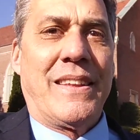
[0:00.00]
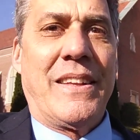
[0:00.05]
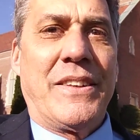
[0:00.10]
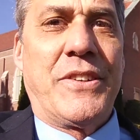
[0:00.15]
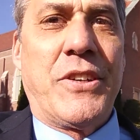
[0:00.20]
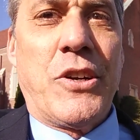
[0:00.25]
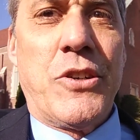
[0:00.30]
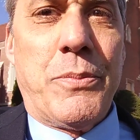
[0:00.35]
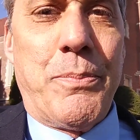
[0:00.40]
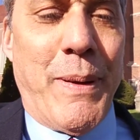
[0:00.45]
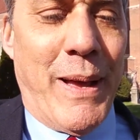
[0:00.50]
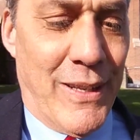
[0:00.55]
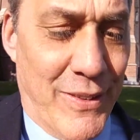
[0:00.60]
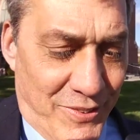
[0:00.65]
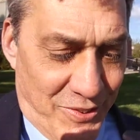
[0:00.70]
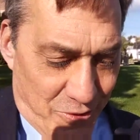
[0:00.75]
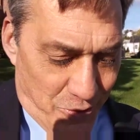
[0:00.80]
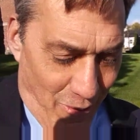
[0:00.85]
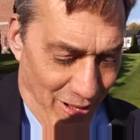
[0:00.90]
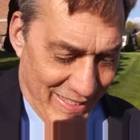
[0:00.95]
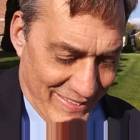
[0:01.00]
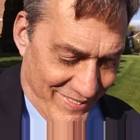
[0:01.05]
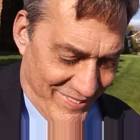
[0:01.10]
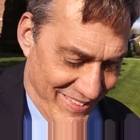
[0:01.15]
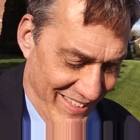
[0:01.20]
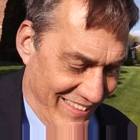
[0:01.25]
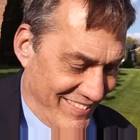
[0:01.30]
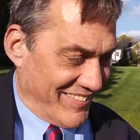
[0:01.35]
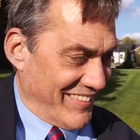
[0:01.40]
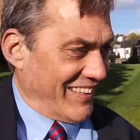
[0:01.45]
Church bells strike
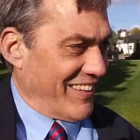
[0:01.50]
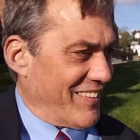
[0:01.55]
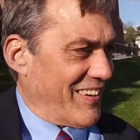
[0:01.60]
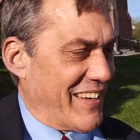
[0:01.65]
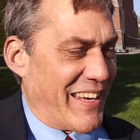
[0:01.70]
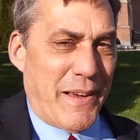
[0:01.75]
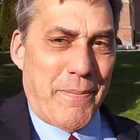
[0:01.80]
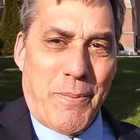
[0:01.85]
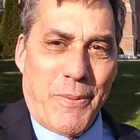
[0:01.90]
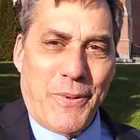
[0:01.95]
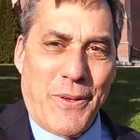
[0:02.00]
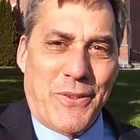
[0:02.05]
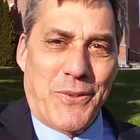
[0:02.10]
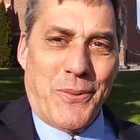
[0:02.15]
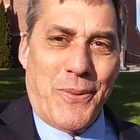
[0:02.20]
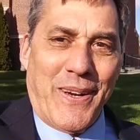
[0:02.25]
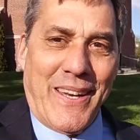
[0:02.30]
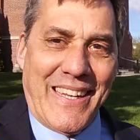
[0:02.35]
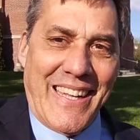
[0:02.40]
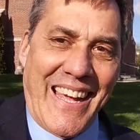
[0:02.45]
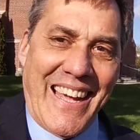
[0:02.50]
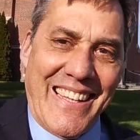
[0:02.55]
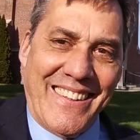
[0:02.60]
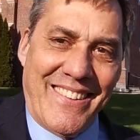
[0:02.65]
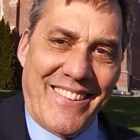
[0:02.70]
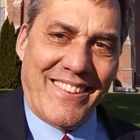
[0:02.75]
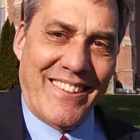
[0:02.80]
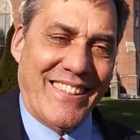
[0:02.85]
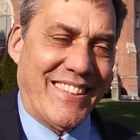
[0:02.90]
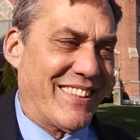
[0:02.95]
6 here on April the
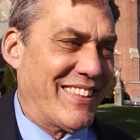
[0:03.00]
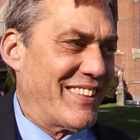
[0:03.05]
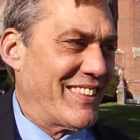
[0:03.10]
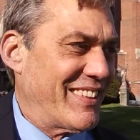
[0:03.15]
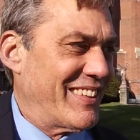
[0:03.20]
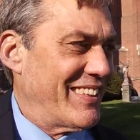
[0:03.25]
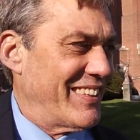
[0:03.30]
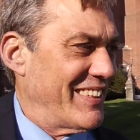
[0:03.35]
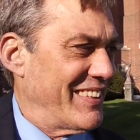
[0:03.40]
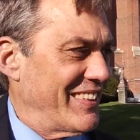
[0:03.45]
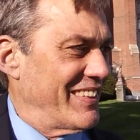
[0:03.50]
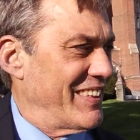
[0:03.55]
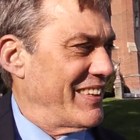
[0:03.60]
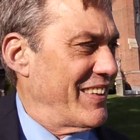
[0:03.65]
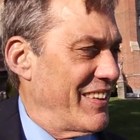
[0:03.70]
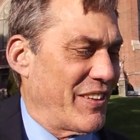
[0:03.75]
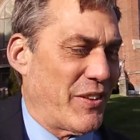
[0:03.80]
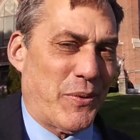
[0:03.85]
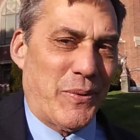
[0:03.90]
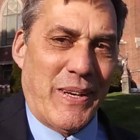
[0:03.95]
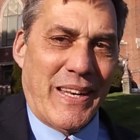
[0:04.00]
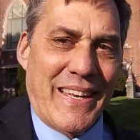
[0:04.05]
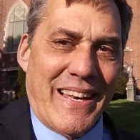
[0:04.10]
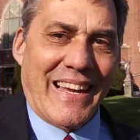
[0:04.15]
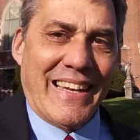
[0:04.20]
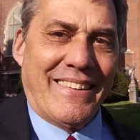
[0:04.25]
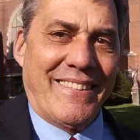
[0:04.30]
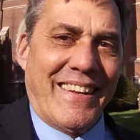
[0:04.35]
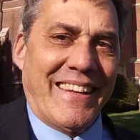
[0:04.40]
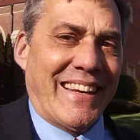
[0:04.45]
28th,
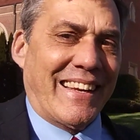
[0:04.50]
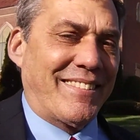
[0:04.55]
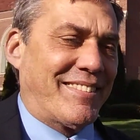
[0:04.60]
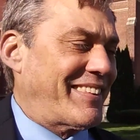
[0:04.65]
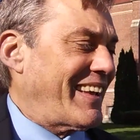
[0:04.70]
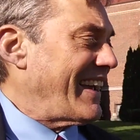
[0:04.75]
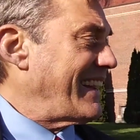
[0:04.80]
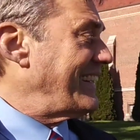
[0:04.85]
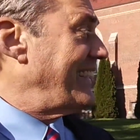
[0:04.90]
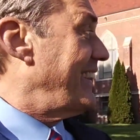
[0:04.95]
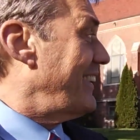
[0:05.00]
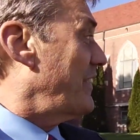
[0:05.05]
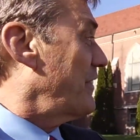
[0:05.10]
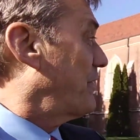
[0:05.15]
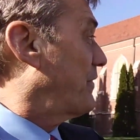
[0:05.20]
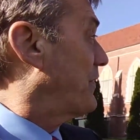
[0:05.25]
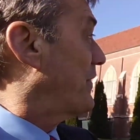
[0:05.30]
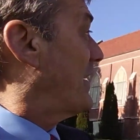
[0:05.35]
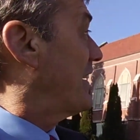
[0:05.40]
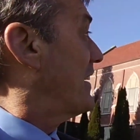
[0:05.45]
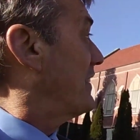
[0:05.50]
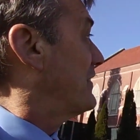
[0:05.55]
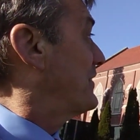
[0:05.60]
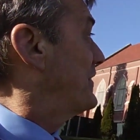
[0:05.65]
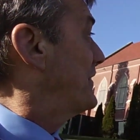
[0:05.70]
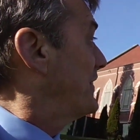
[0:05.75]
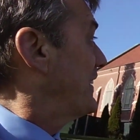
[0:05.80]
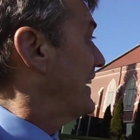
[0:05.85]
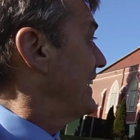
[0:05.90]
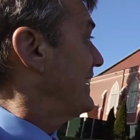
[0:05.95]
2019. I stand here in front of
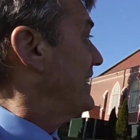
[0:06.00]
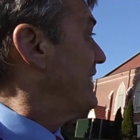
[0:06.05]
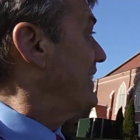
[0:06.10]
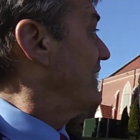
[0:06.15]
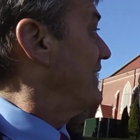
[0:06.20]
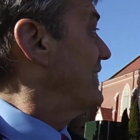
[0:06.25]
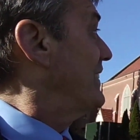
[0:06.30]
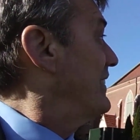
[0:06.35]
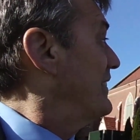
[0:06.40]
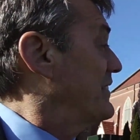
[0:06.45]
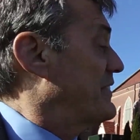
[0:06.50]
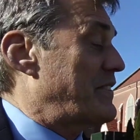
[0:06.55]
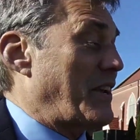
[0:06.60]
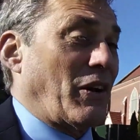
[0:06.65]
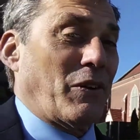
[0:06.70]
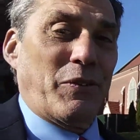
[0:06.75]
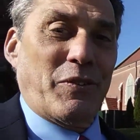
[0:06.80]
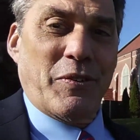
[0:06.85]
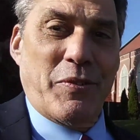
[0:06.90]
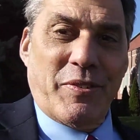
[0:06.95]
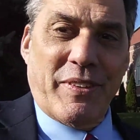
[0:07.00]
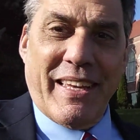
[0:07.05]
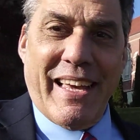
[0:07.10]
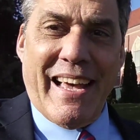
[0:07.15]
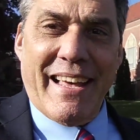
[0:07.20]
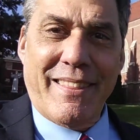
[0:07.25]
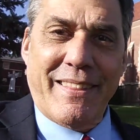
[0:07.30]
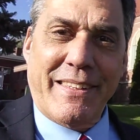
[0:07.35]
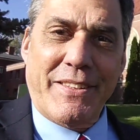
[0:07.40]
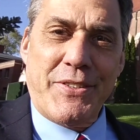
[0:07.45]
St. Joseph's
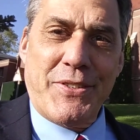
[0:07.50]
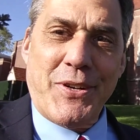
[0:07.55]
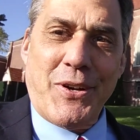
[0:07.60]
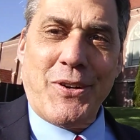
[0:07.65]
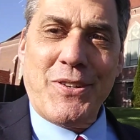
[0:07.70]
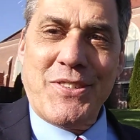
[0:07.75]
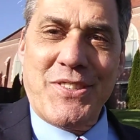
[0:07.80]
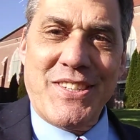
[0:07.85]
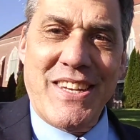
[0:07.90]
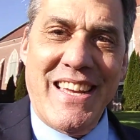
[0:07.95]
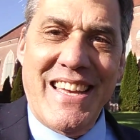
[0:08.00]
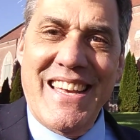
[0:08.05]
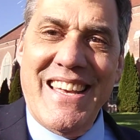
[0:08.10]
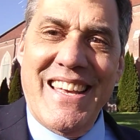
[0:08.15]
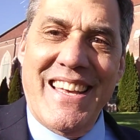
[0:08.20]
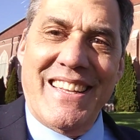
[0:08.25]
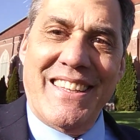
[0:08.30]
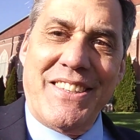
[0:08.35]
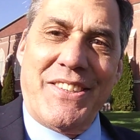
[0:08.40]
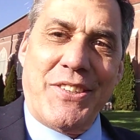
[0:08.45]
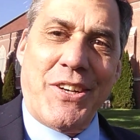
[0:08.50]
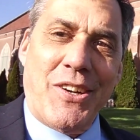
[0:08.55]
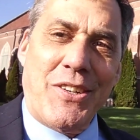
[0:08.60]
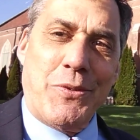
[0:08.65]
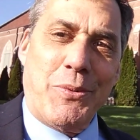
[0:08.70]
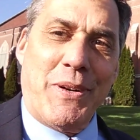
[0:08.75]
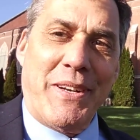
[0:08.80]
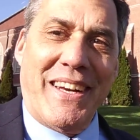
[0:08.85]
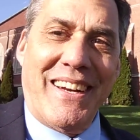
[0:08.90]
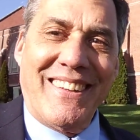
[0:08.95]
Catholic Church, the
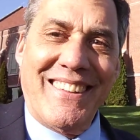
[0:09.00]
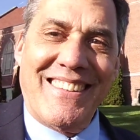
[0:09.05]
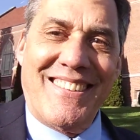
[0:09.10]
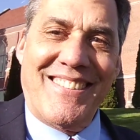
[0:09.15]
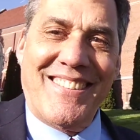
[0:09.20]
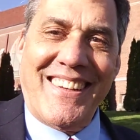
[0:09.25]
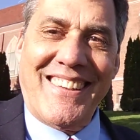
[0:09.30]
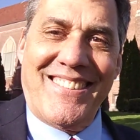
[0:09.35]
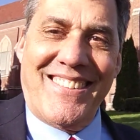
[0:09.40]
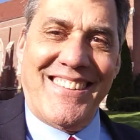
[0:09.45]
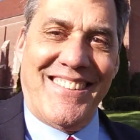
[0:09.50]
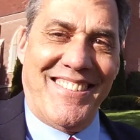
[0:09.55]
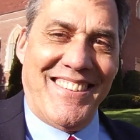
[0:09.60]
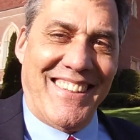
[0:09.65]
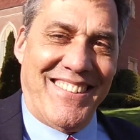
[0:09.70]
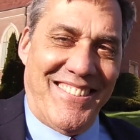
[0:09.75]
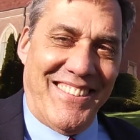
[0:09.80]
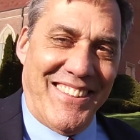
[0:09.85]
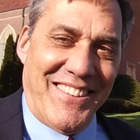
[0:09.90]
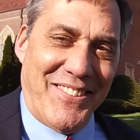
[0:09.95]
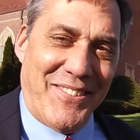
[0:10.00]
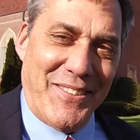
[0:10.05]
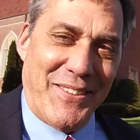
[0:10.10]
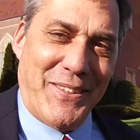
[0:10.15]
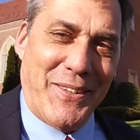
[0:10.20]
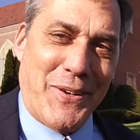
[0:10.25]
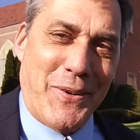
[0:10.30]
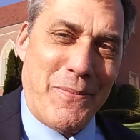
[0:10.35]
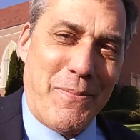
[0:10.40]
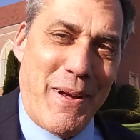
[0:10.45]
church where nearly 66 years
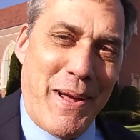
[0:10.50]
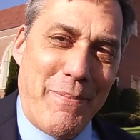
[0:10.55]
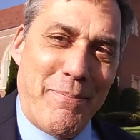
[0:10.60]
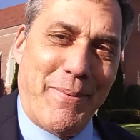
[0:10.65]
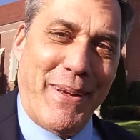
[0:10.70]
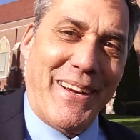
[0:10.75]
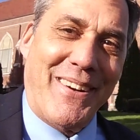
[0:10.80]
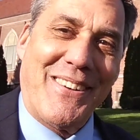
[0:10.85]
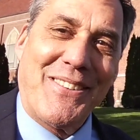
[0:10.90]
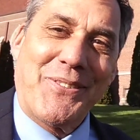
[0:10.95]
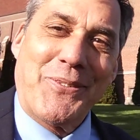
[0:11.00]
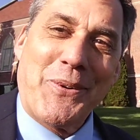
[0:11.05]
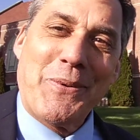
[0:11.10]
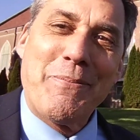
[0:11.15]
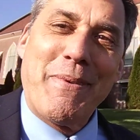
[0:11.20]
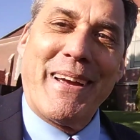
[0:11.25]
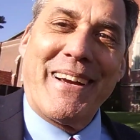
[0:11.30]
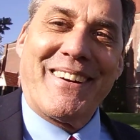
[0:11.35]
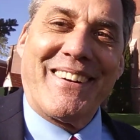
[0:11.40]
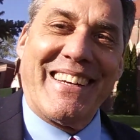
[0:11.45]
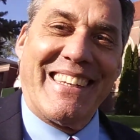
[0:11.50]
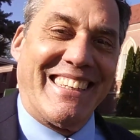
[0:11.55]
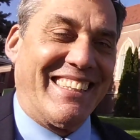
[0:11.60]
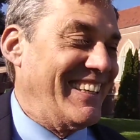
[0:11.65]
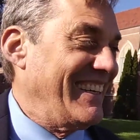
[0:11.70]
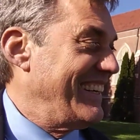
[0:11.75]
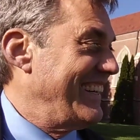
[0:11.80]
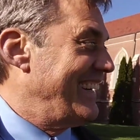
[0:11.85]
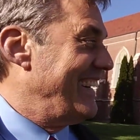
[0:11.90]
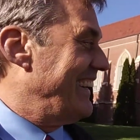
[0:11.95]
ago my parents were married.
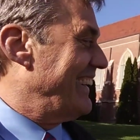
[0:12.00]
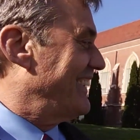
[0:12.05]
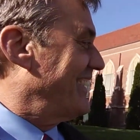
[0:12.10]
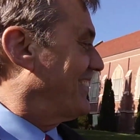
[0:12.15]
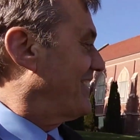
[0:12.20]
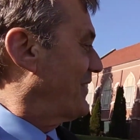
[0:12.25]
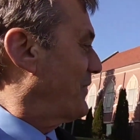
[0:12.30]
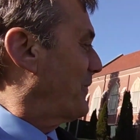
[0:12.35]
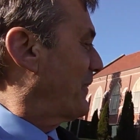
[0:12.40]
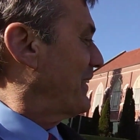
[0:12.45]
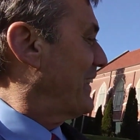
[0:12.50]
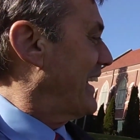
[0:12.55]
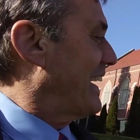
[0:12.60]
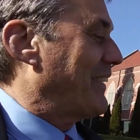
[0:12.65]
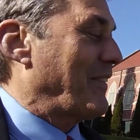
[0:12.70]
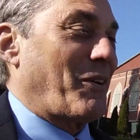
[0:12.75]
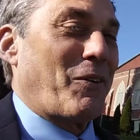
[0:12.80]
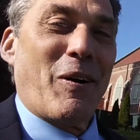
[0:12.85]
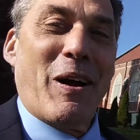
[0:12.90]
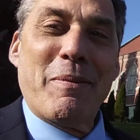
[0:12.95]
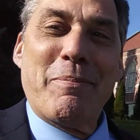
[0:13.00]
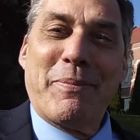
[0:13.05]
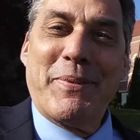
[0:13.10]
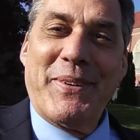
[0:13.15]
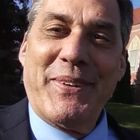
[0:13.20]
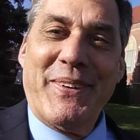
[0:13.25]
This is where they grew up,